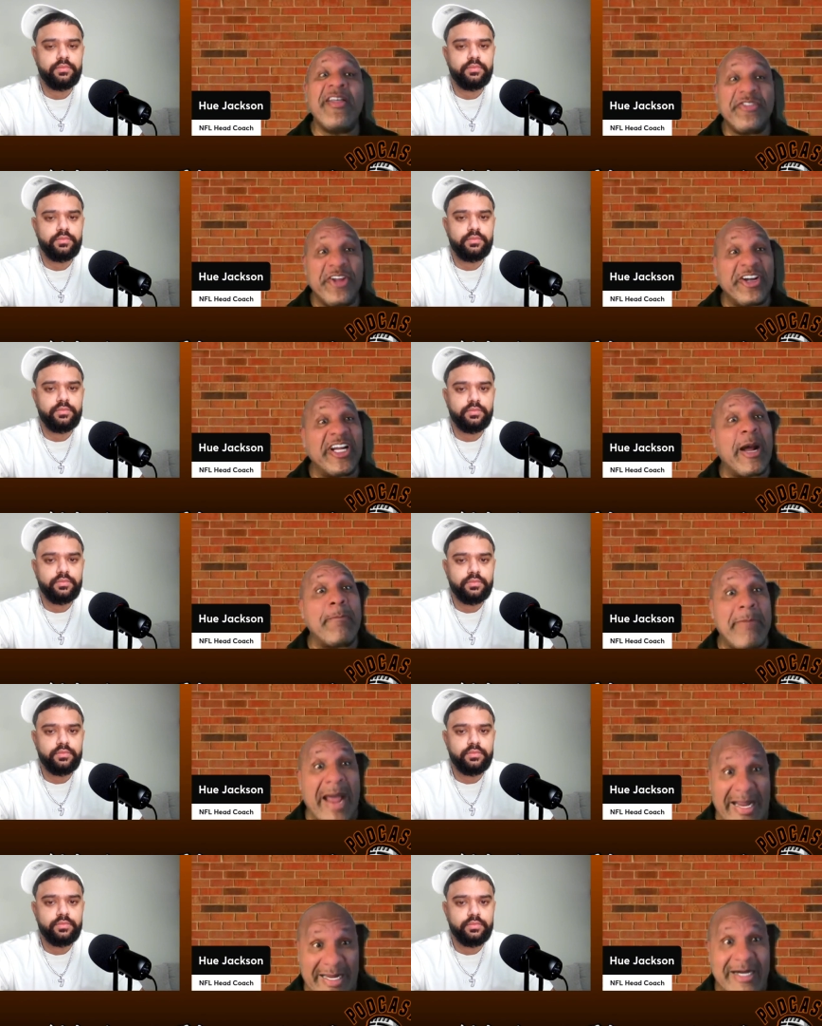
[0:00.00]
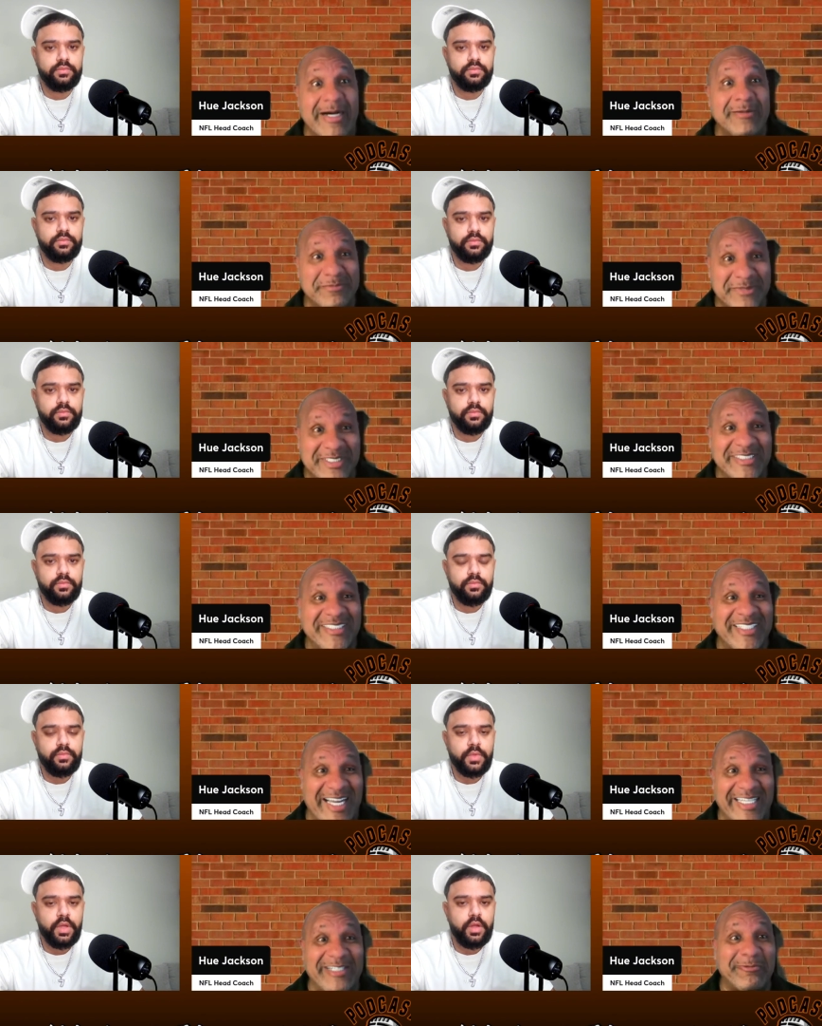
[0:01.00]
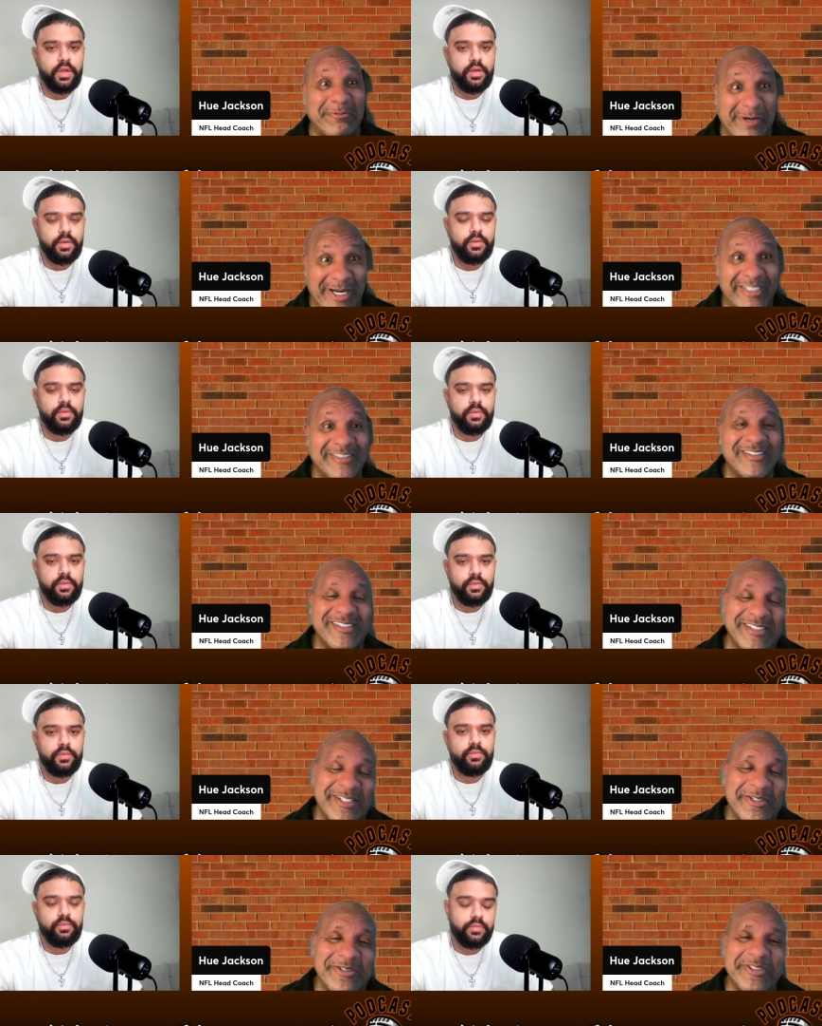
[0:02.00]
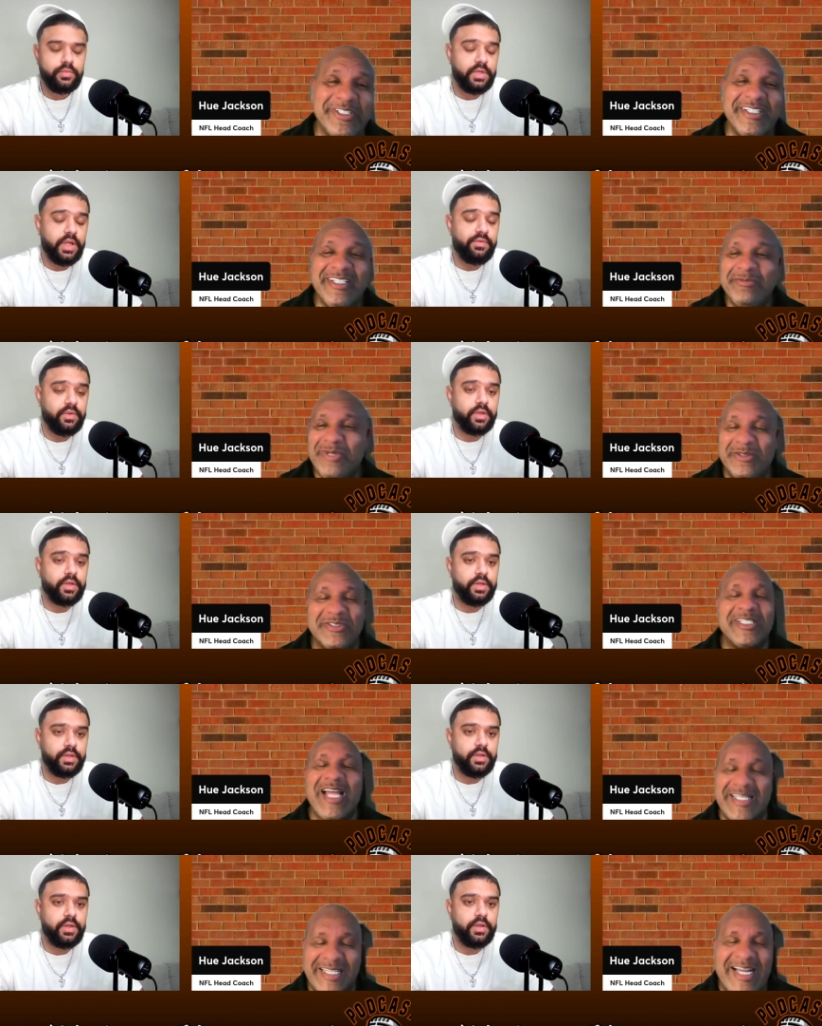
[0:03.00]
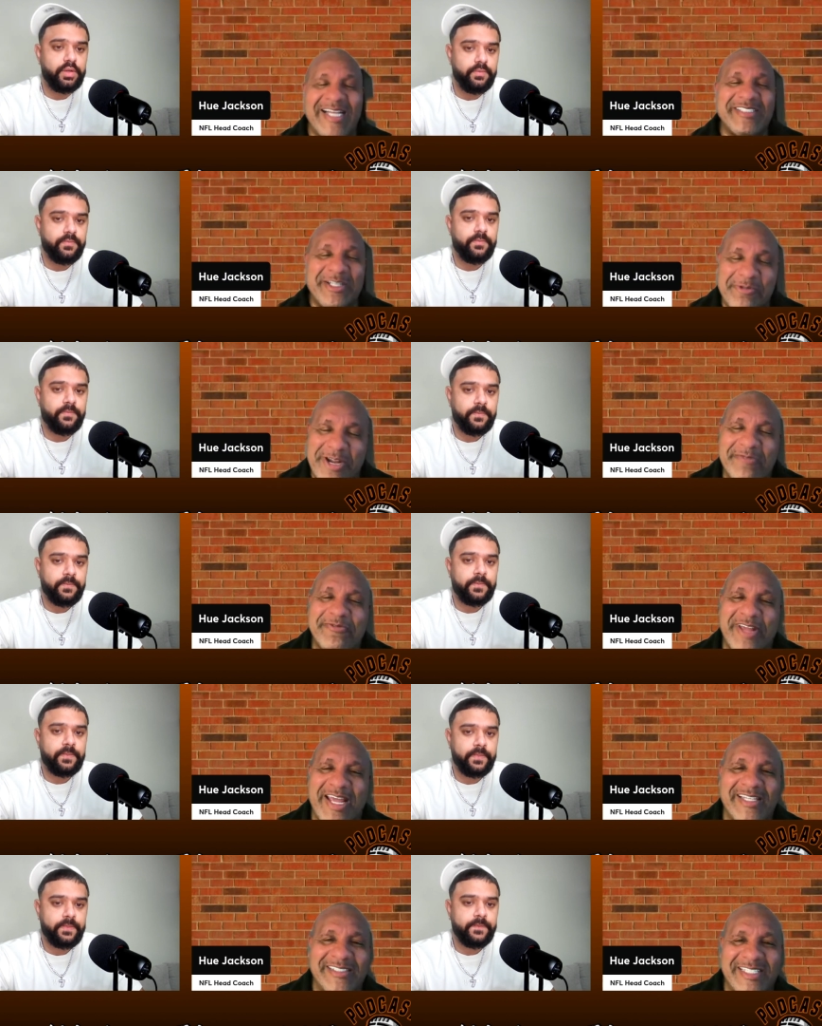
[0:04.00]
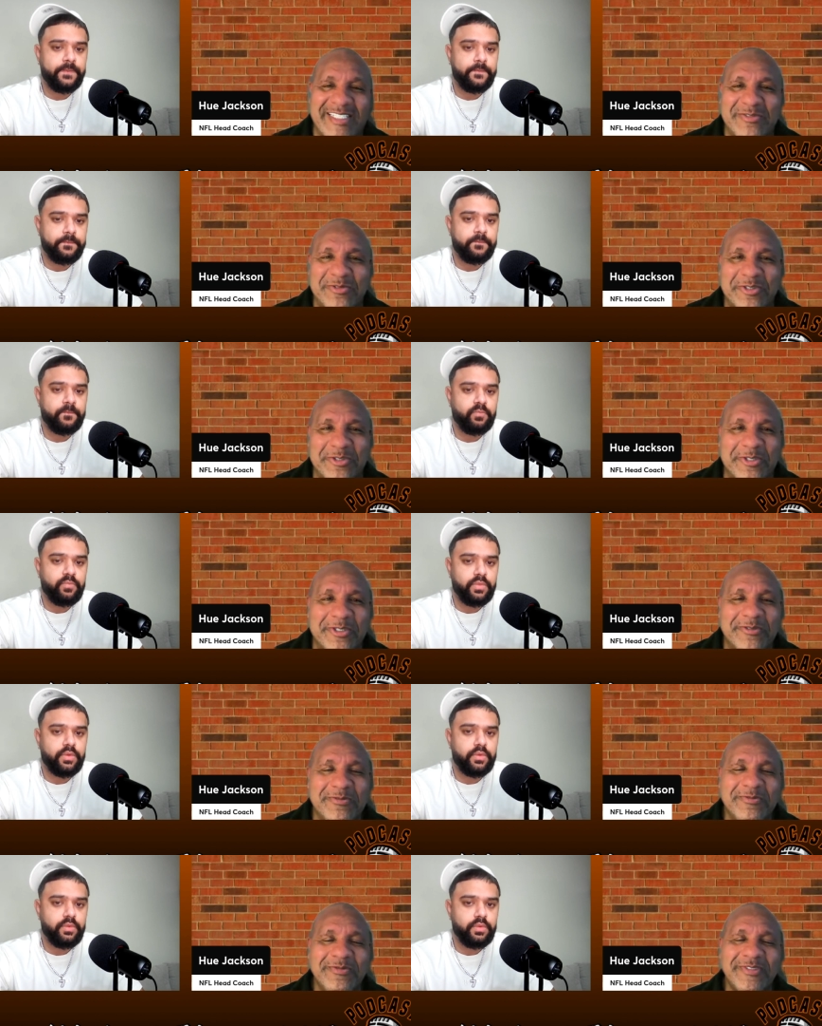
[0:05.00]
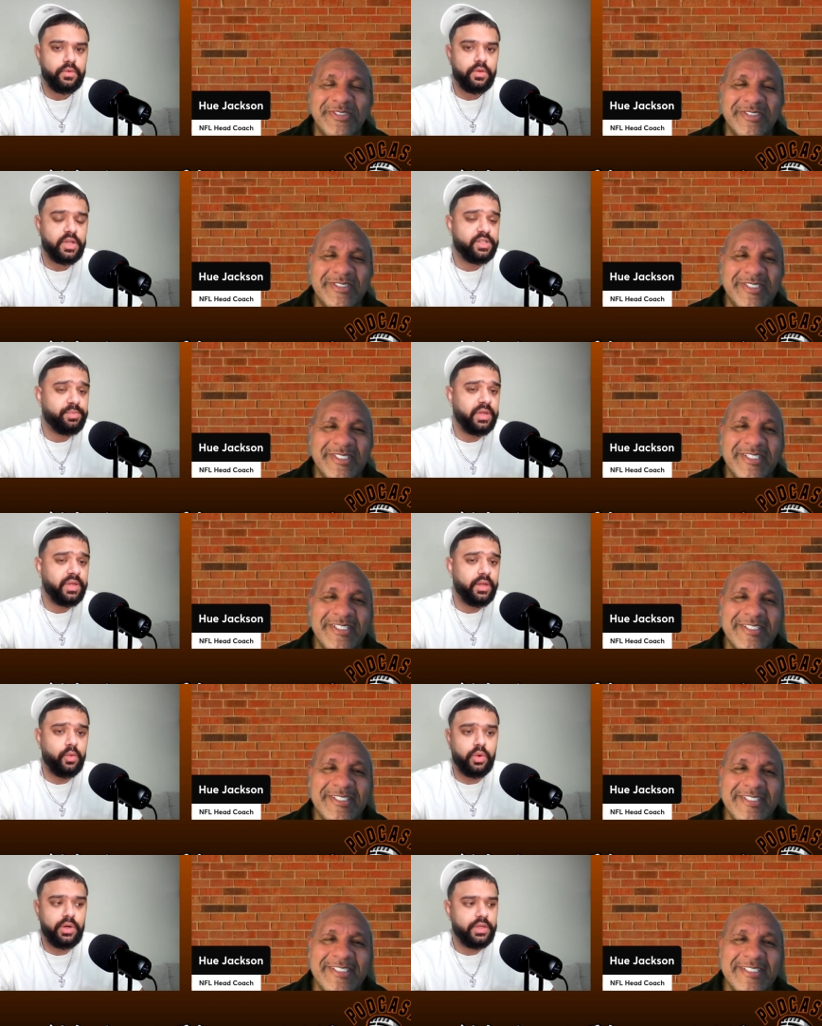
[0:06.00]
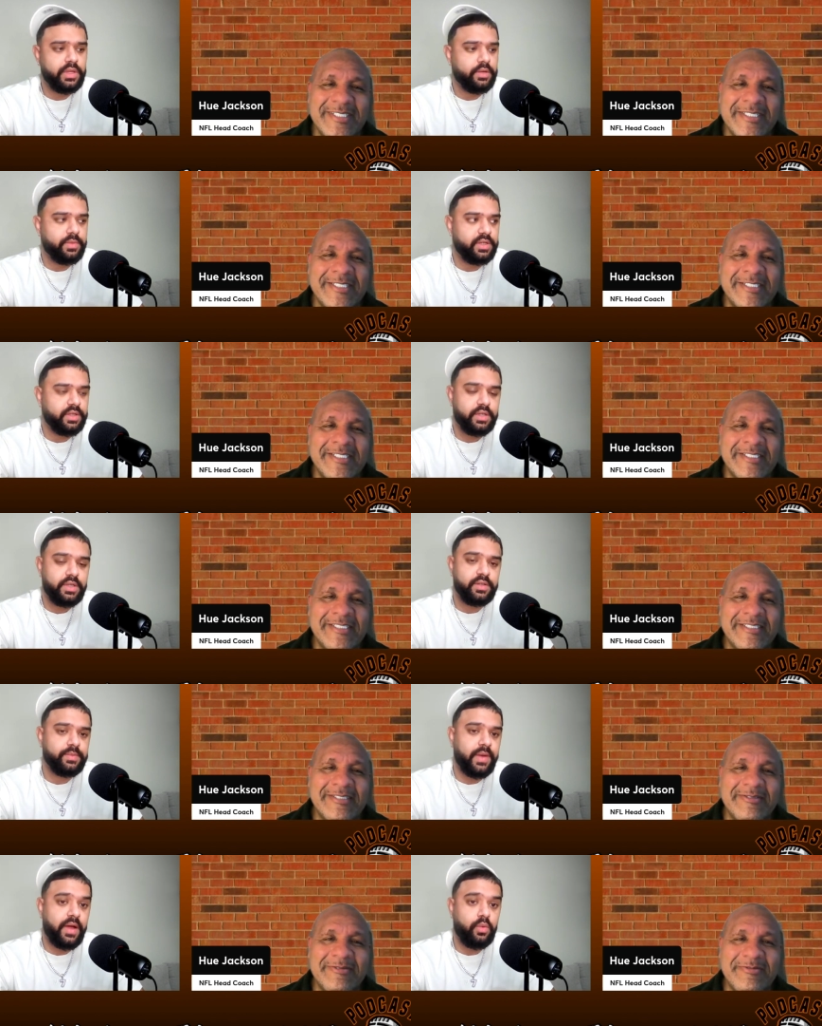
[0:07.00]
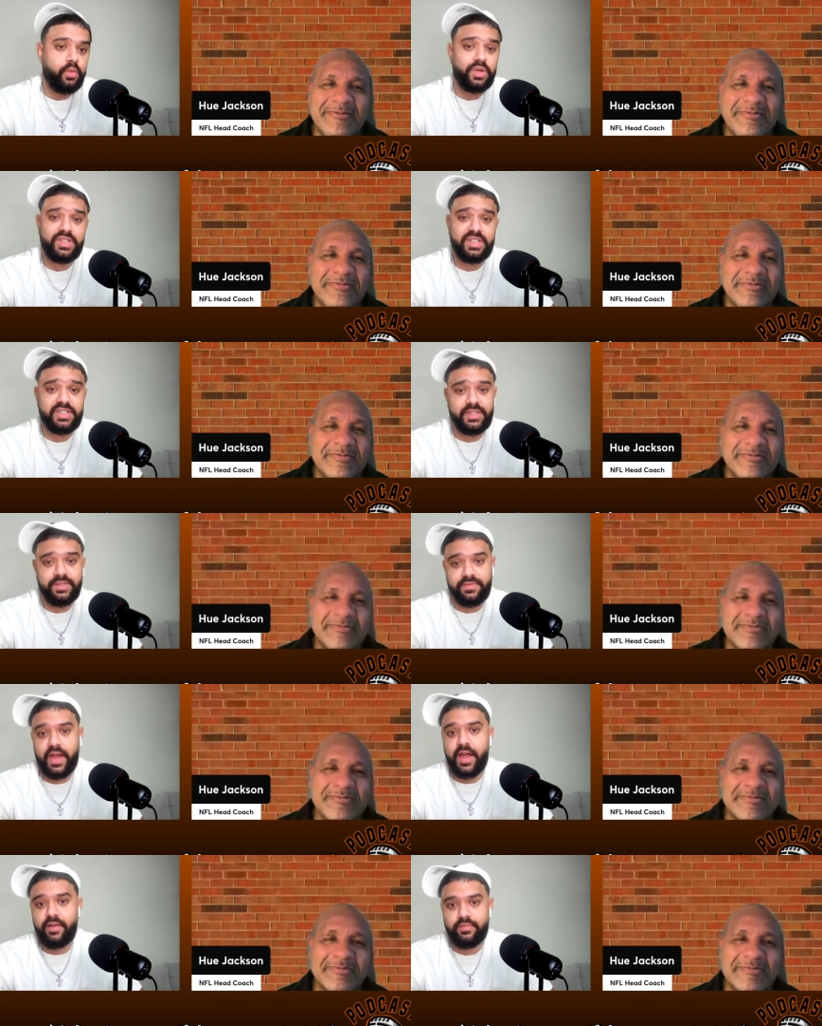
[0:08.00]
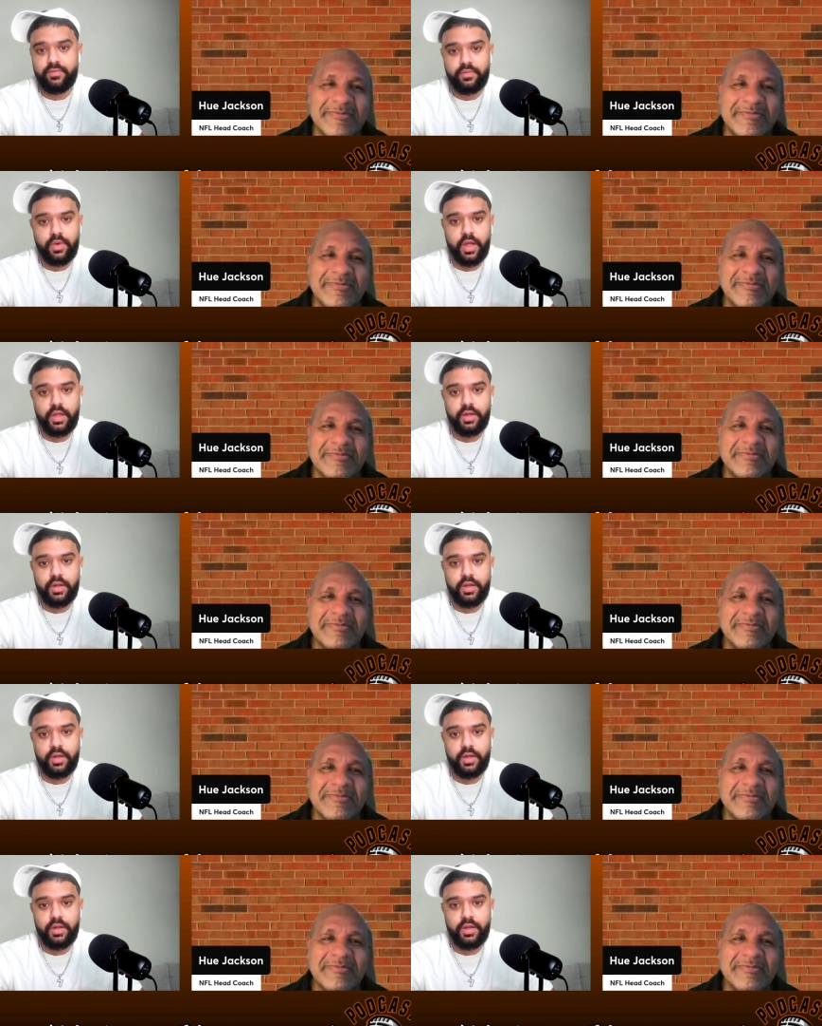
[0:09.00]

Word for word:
Speaker 1: they're gonna back up because the guy can run. So definitely, but there was a lot of guys that ran fast. That's for sure.
Speaker 2: Now speaking of Worthy, I mean he's about one sixty five, right?